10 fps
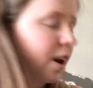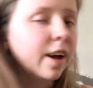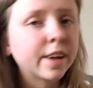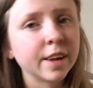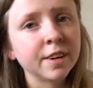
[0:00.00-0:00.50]

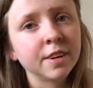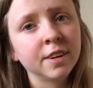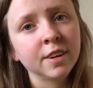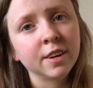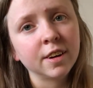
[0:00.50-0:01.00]
Again,
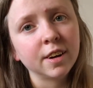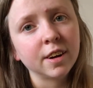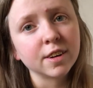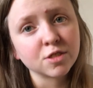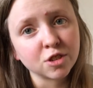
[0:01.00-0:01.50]

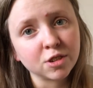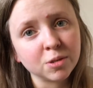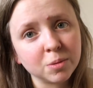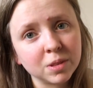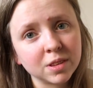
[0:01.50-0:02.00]
I struggled
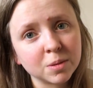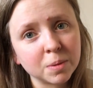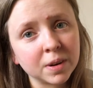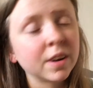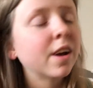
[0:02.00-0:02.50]
with this
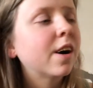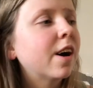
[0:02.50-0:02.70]
one.